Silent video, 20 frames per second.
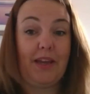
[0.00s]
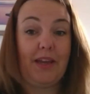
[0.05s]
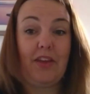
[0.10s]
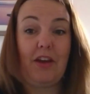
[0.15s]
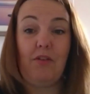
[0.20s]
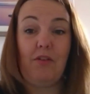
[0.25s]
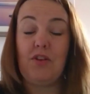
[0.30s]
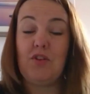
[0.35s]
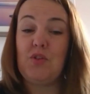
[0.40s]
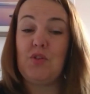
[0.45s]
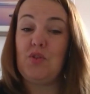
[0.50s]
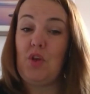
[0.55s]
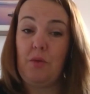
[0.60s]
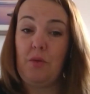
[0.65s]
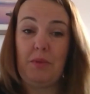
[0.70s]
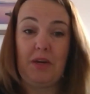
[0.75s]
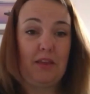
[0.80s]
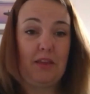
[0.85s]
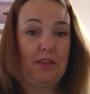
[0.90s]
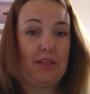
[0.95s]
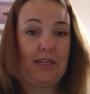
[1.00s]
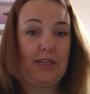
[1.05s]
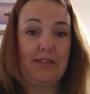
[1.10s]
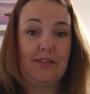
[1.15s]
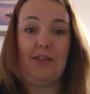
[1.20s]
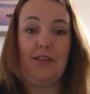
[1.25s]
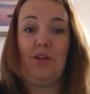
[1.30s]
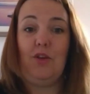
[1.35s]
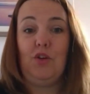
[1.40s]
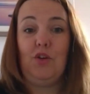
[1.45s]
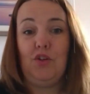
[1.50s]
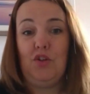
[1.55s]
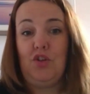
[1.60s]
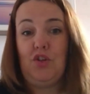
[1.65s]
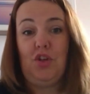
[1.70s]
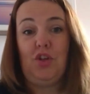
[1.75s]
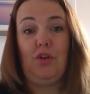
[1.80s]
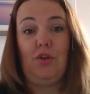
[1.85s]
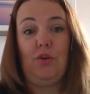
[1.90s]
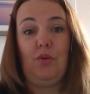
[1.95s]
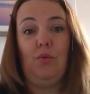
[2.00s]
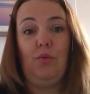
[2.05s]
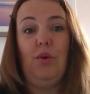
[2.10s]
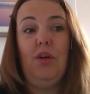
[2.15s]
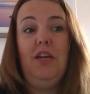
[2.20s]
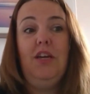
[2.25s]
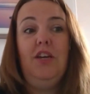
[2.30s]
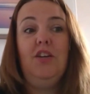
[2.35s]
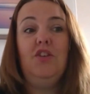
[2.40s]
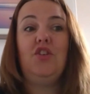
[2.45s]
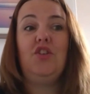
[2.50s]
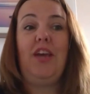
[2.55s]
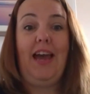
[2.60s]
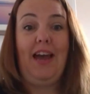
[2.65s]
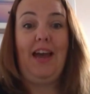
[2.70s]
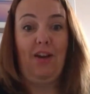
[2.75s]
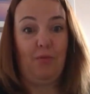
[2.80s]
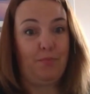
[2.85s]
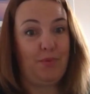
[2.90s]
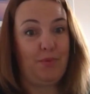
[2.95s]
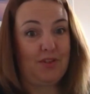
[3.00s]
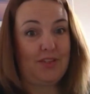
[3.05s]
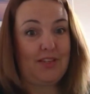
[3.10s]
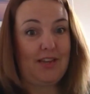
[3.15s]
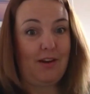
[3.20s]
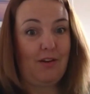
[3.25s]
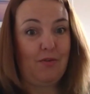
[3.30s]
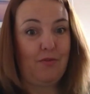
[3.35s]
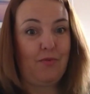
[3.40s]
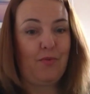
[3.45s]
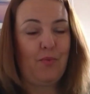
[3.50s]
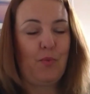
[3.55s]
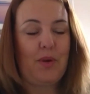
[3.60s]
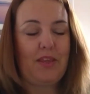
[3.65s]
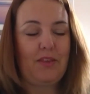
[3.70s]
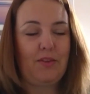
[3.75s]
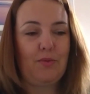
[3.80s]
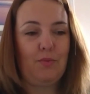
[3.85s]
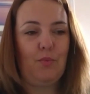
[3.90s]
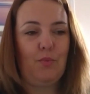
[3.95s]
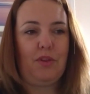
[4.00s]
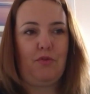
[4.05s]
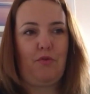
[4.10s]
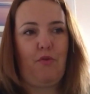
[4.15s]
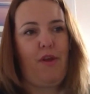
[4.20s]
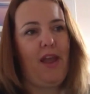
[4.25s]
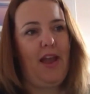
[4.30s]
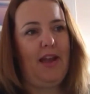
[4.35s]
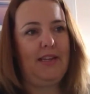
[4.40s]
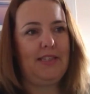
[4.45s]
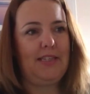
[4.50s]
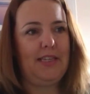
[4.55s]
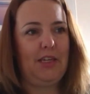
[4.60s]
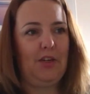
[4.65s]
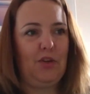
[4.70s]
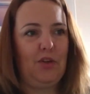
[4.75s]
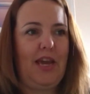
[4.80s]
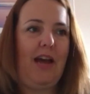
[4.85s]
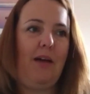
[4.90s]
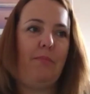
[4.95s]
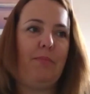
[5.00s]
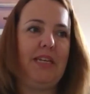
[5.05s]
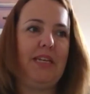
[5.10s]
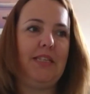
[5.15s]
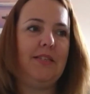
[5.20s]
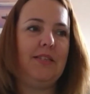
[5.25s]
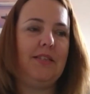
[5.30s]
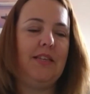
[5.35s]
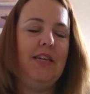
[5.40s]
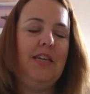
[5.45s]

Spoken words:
There are so many things that you can do to help yourself with creating good habits.